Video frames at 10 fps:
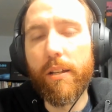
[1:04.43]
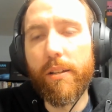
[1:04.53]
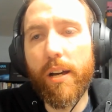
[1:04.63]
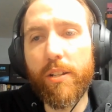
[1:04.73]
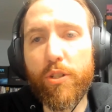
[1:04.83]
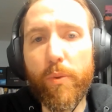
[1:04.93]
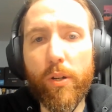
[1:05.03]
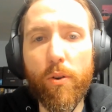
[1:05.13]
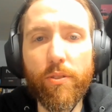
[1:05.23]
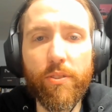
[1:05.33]
not
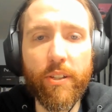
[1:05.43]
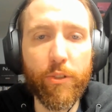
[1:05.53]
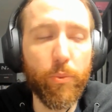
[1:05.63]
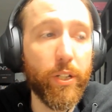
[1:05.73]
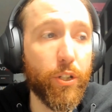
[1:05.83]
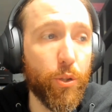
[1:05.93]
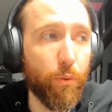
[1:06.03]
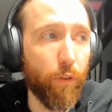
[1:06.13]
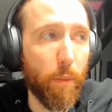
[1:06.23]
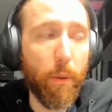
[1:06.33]
doing all the things we
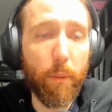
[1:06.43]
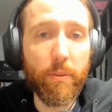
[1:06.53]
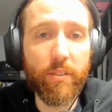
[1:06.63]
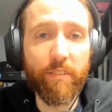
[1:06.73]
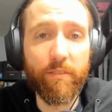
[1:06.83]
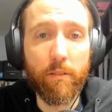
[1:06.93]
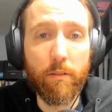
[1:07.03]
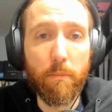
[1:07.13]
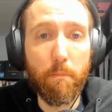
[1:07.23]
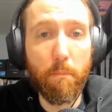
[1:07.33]
do for the purpose of
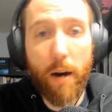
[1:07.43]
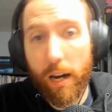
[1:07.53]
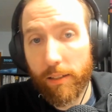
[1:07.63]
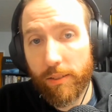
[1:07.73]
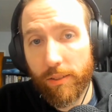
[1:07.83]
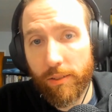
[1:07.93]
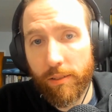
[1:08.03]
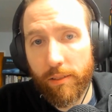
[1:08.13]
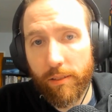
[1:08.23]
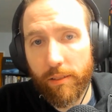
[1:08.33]
box
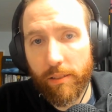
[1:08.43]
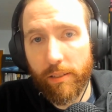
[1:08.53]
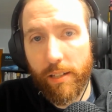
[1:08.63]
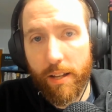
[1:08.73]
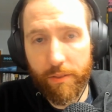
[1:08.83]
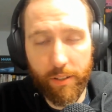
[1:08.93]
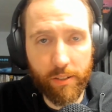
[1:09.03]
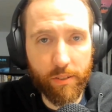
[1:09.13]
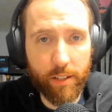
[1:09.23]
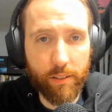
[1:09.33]
and
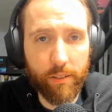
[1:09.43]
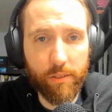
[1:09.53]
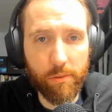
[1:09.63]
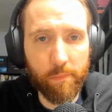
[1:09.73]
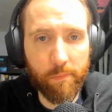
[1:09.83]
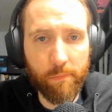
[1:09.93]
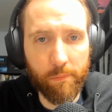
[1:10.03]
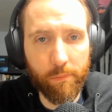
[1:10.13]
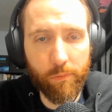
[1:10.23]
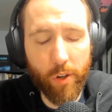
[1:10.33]
things like this,
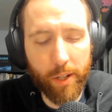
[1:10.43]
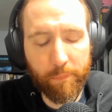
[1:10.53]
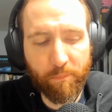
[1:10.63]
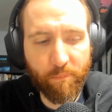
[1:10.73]
right?